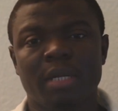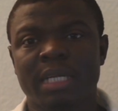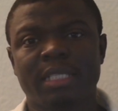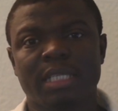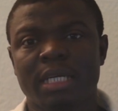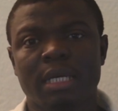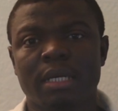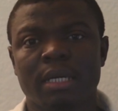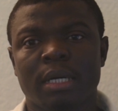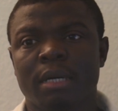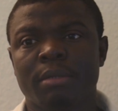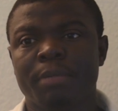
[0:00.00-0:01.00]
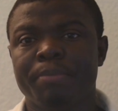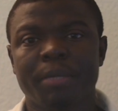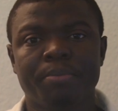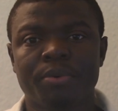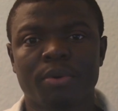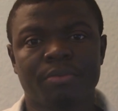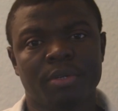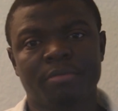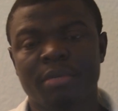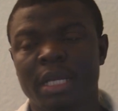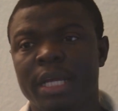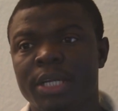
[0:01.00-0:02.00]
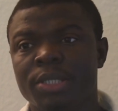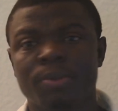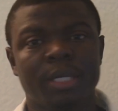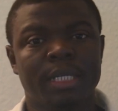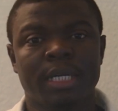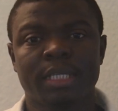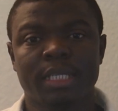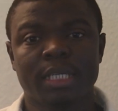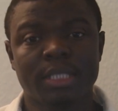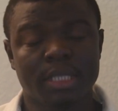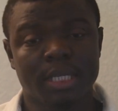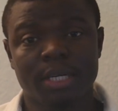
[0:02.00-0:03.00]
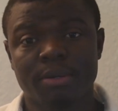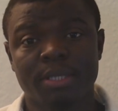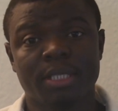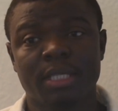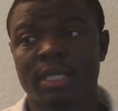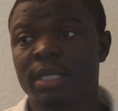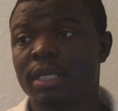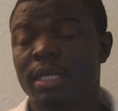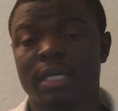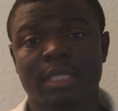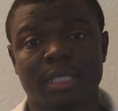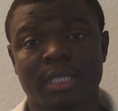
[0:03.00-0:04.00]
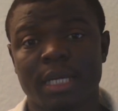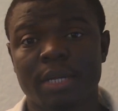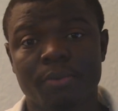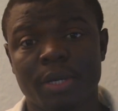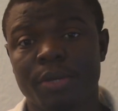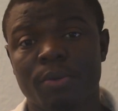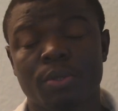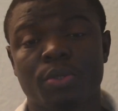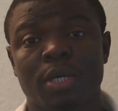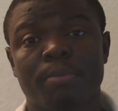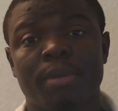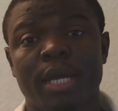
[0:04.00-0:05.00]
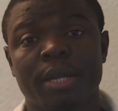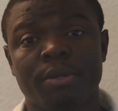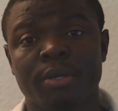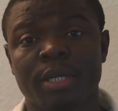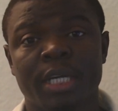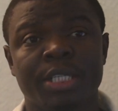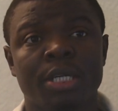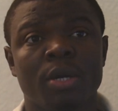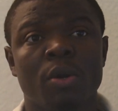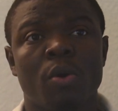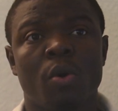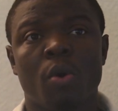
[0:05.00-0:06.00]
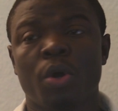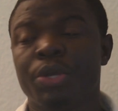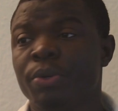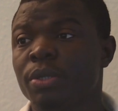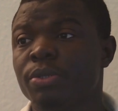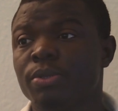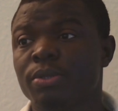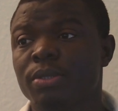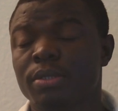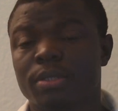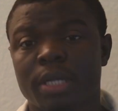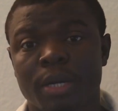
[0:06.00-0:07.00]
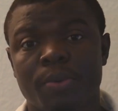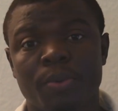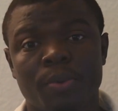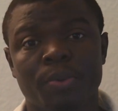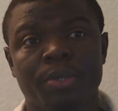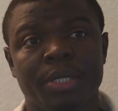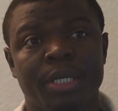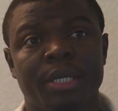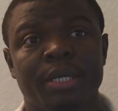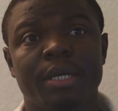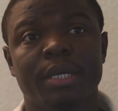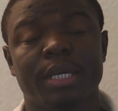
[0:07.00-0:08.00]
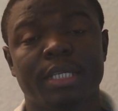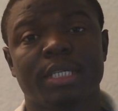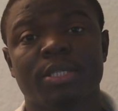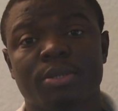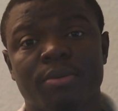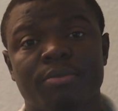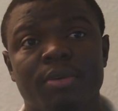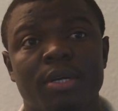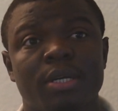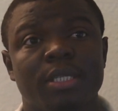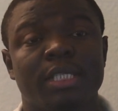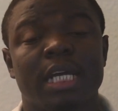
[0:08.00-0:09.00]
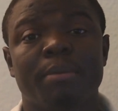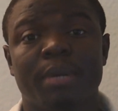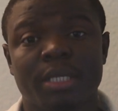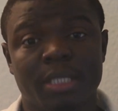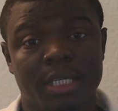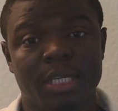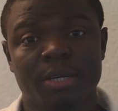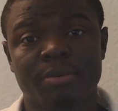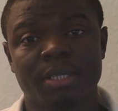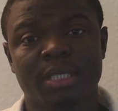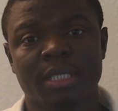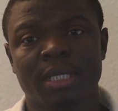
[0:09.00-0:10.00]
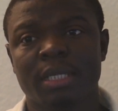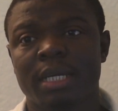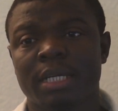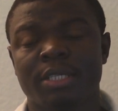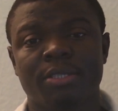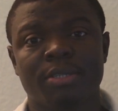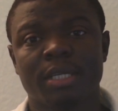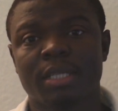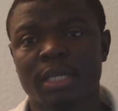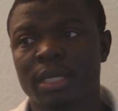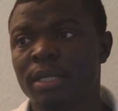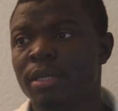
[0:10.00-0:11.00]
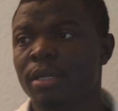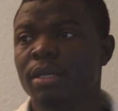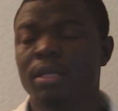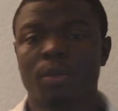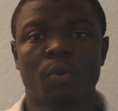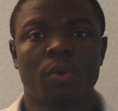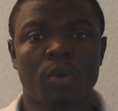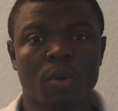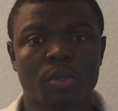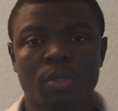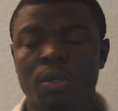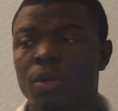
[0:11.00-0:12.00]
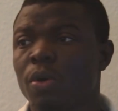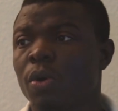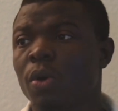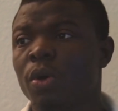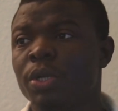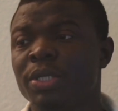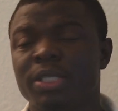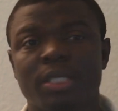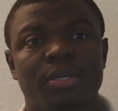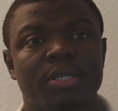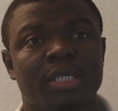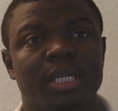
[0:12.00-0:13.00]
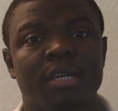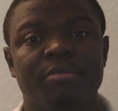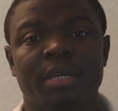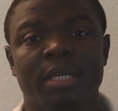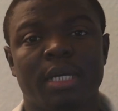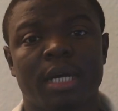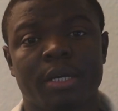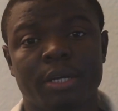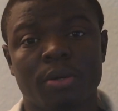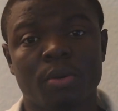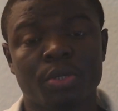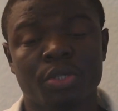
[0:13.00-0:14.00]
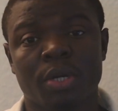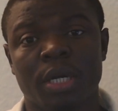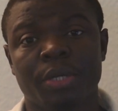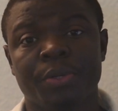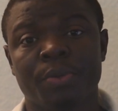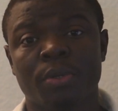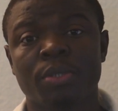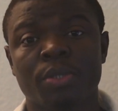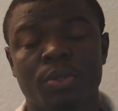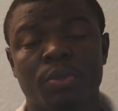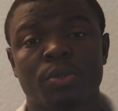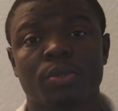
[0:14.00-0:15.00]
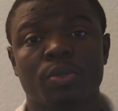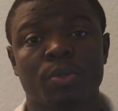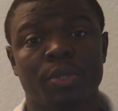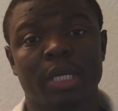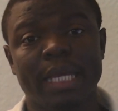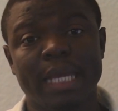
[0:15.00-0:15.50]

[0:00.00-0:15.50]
the people of your village where there are insecurity, that's exactly where you want to apply your knowledge. Or you want to tackle the cases of cyber security that is threatening the world, or you see yourself in agriculture and you want to